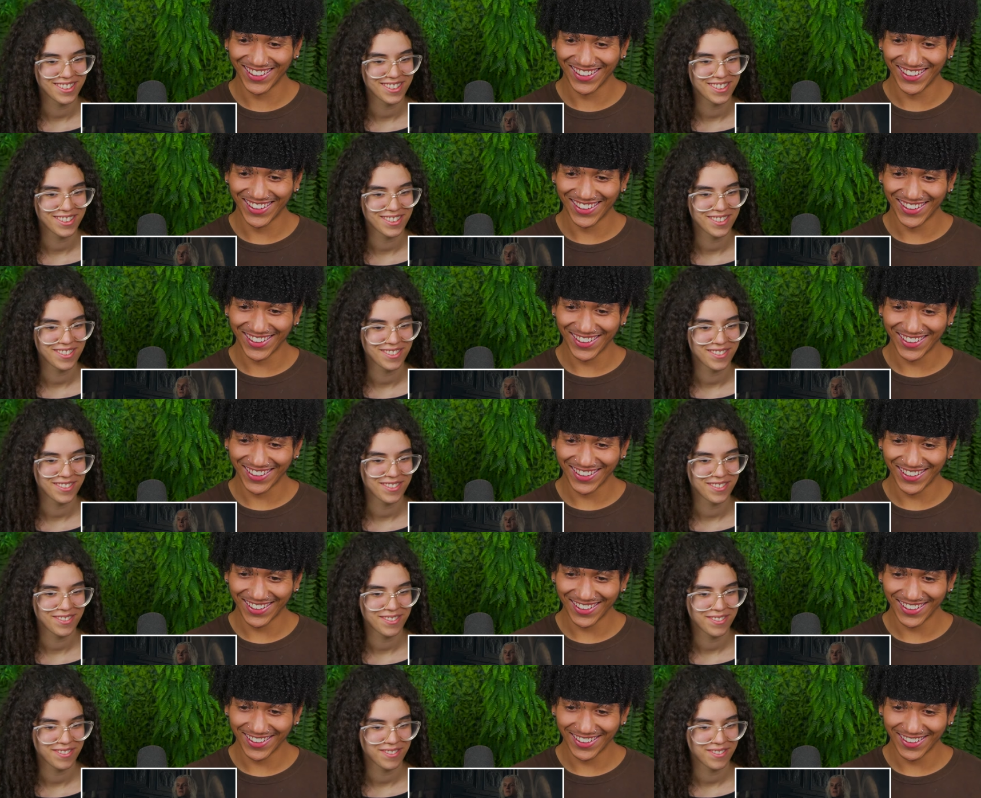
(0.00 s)

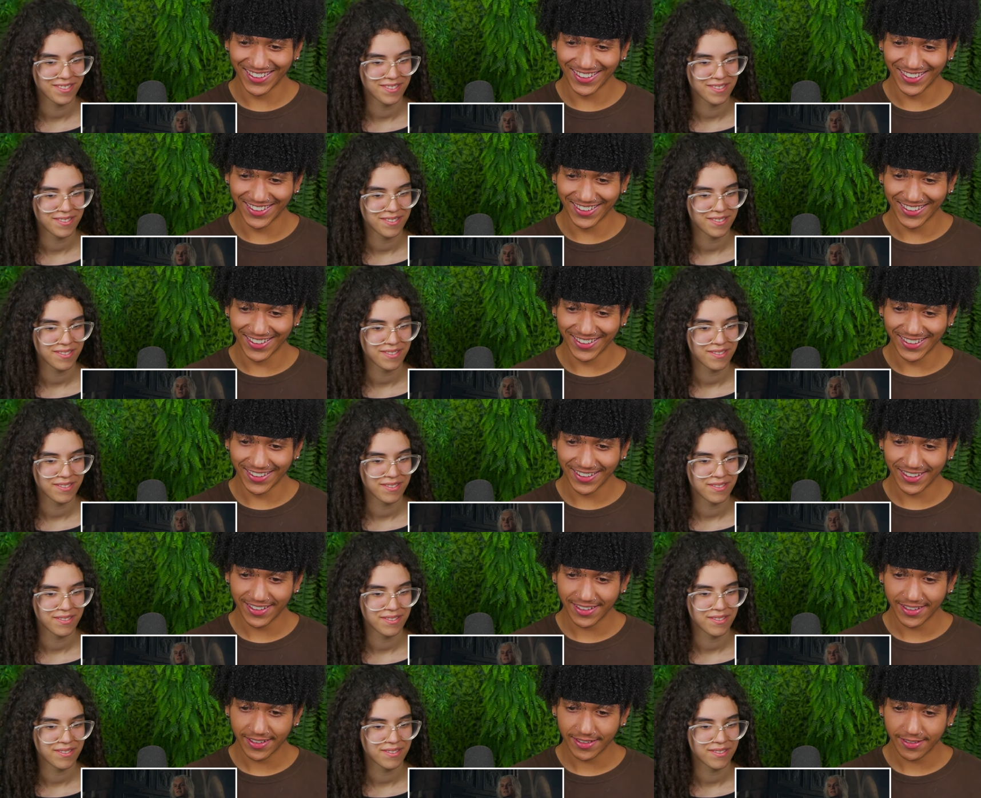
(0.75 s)

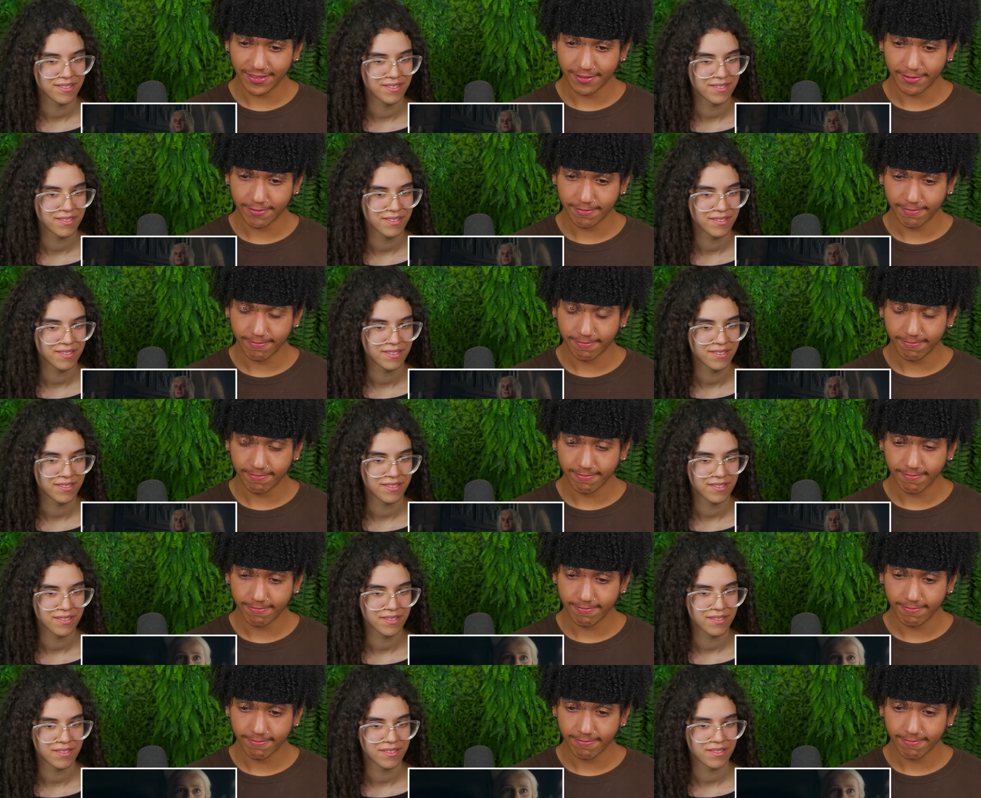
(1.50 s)

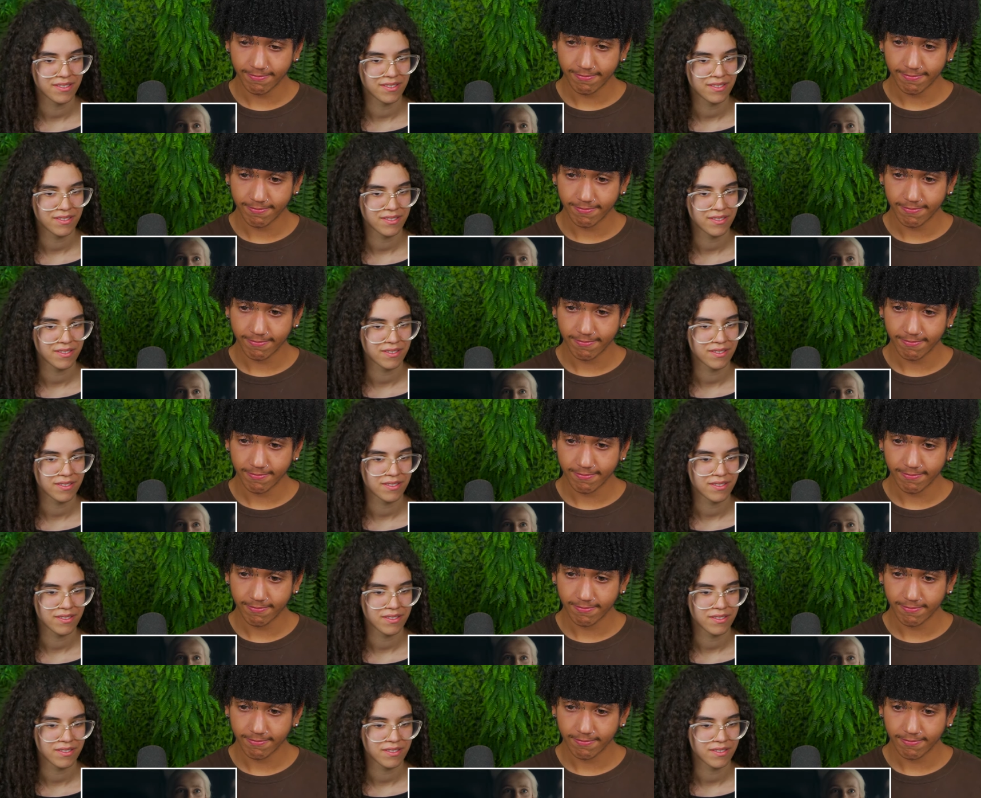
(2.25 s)

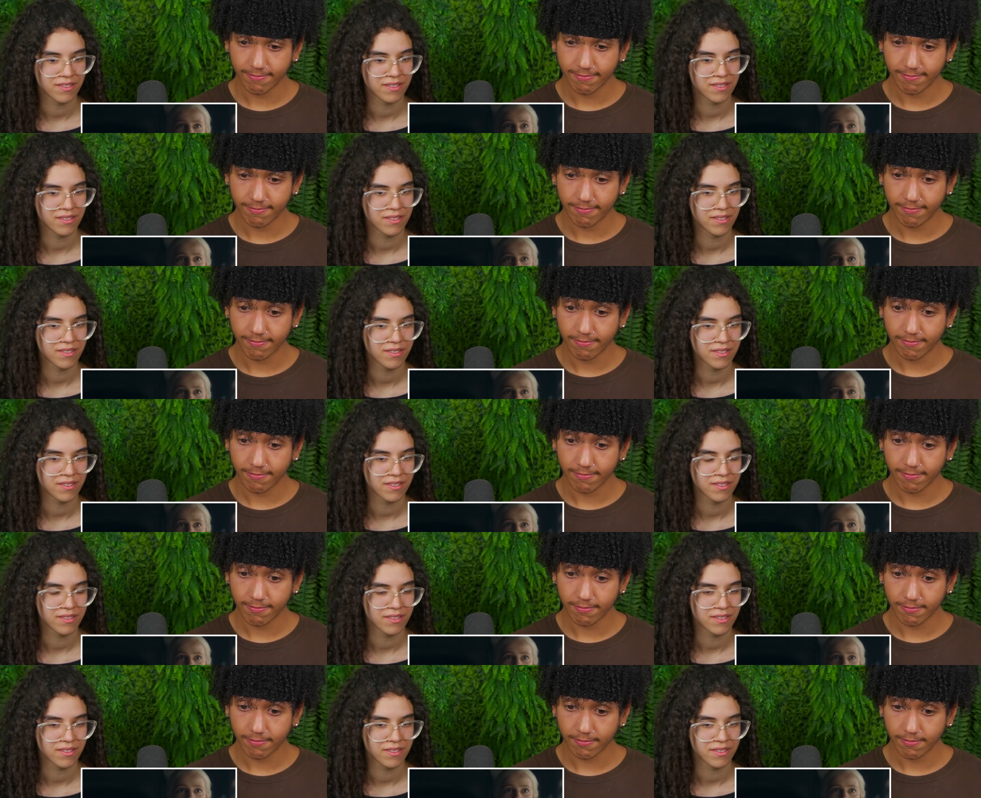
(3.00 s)

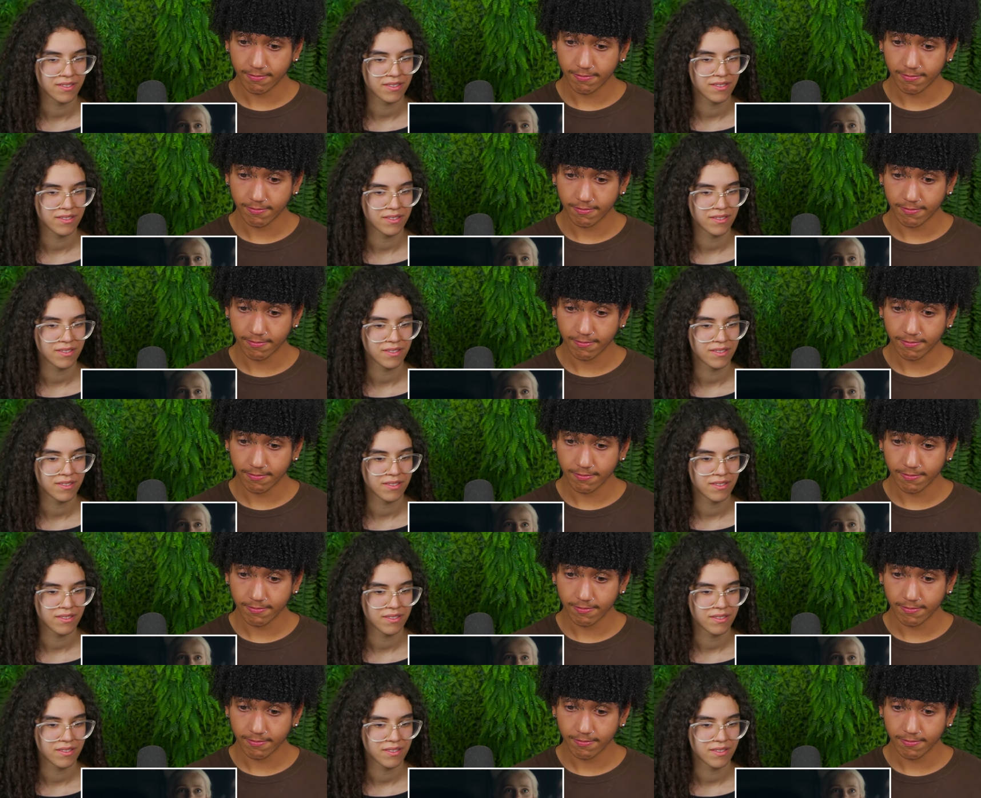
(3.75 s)

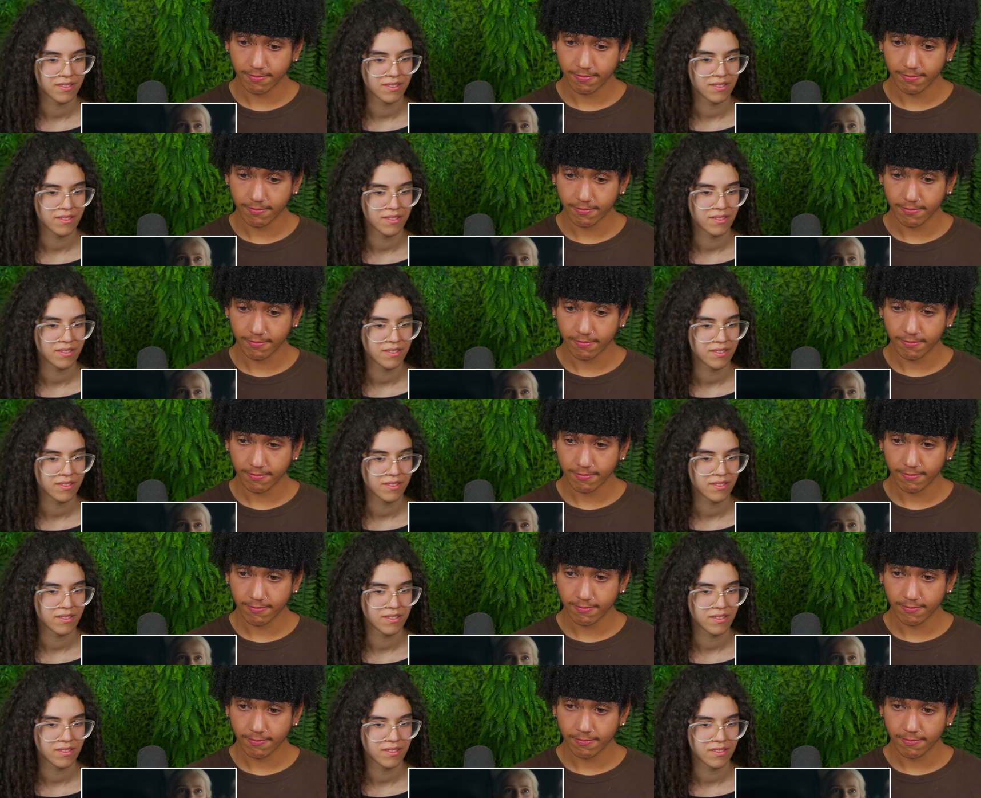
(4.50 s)

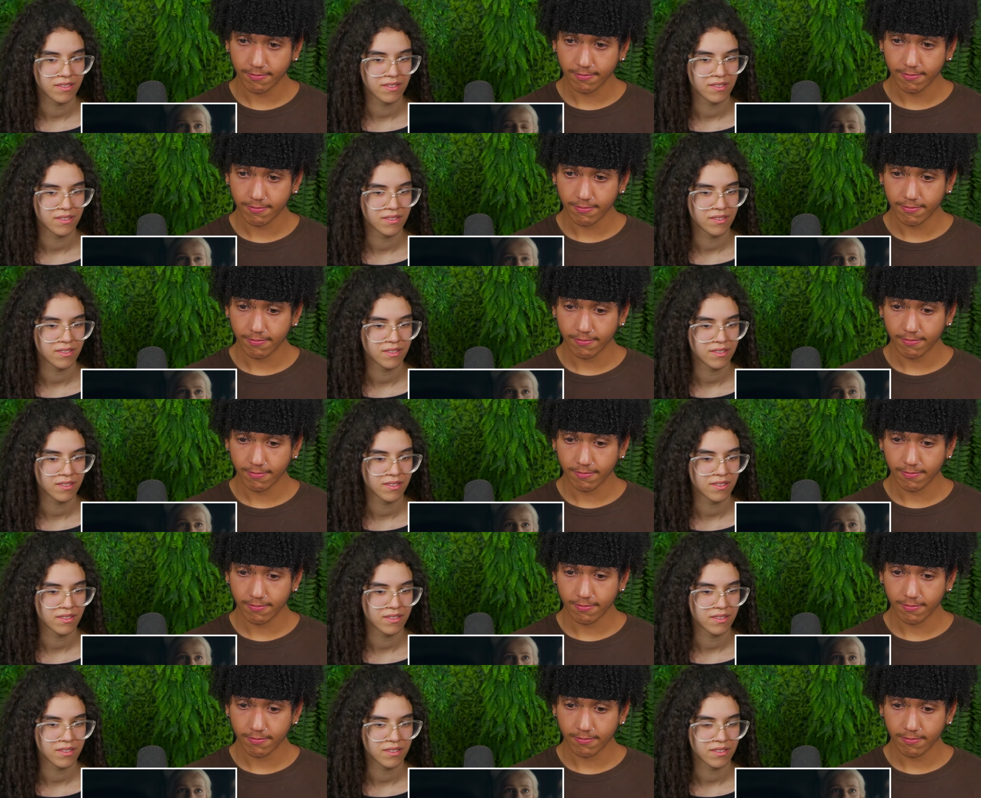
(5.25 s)

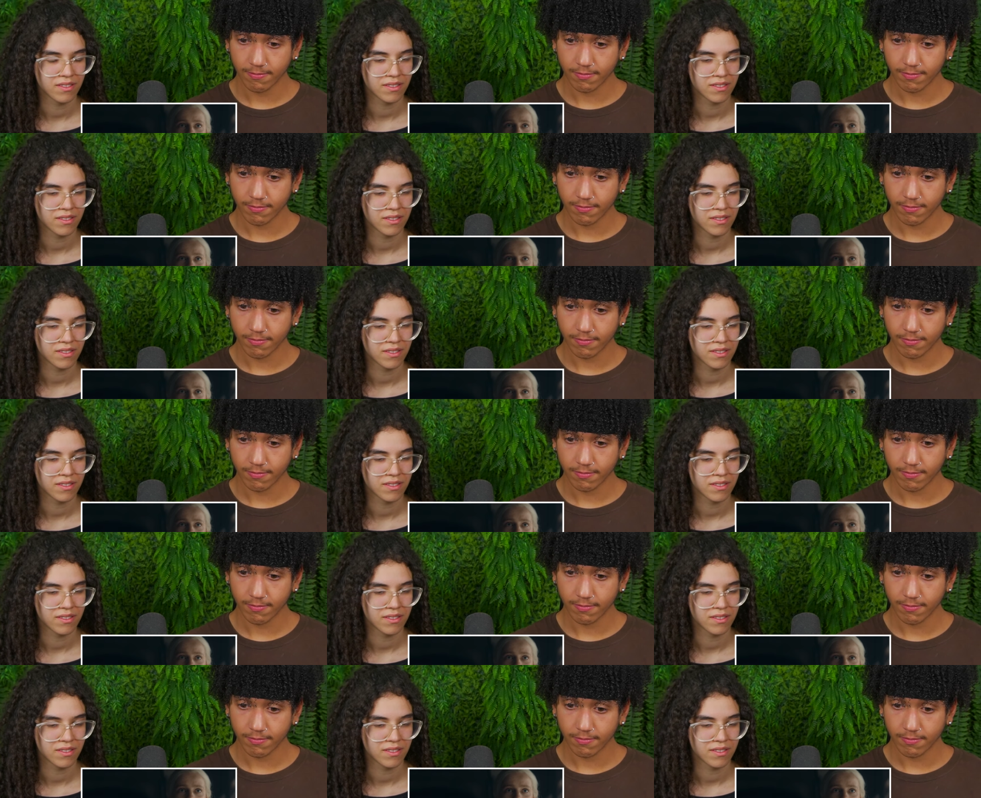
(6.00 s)
[no speech]